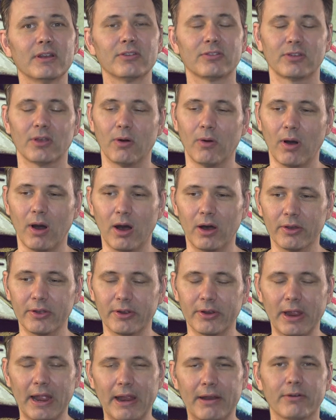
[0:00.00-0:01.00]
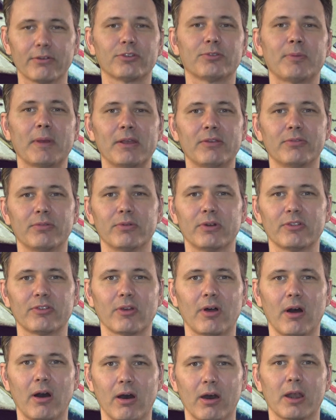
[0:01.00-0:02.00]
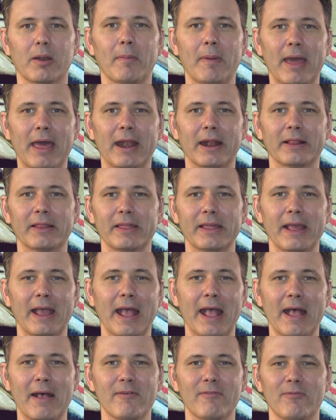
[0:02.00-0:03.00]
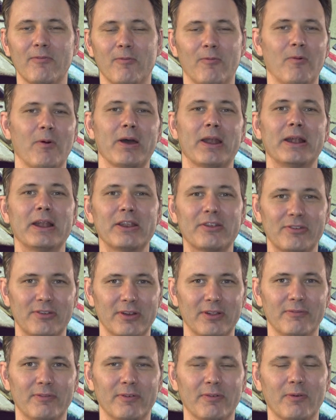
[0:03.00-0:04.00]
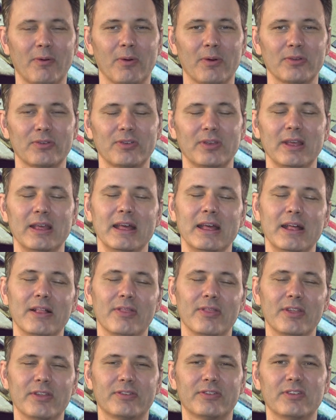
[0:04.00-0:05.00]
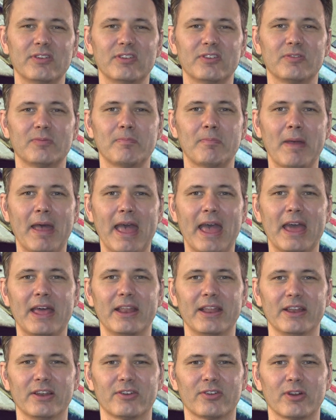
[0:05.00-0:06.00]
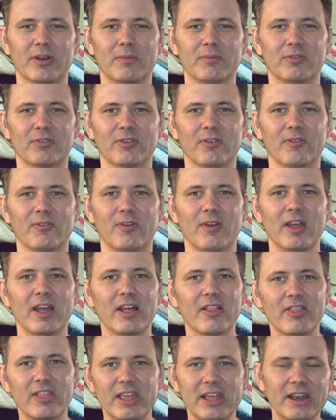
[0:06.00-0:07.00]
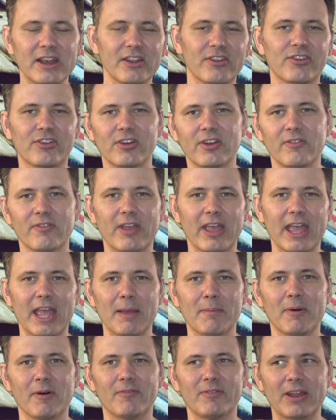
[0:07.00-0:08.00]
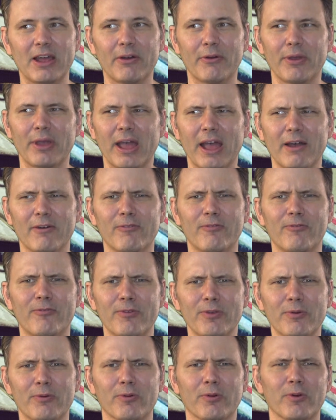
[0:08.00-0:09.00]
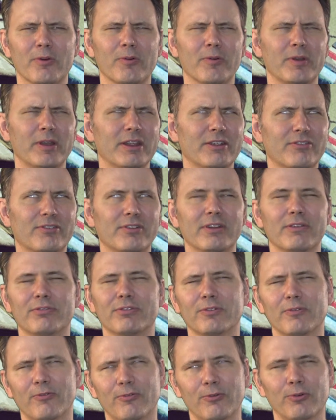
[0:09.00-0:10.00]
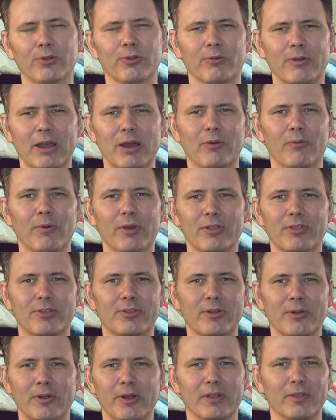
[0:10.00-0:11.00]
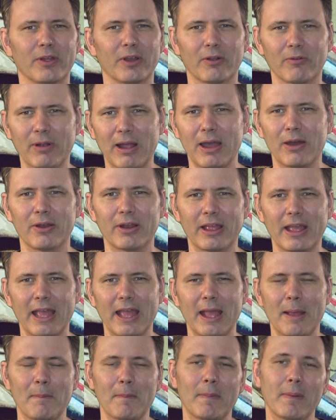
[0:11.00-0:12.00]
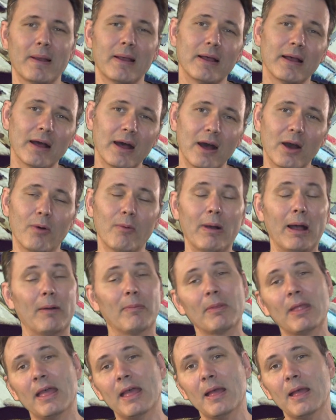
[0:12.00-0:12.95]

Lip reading: So all your aerospace units automatically have one initiative. Of course, this is bad in terms of the initiative game of now you have fewer initiatives to fool around with during the ground game. Oh well.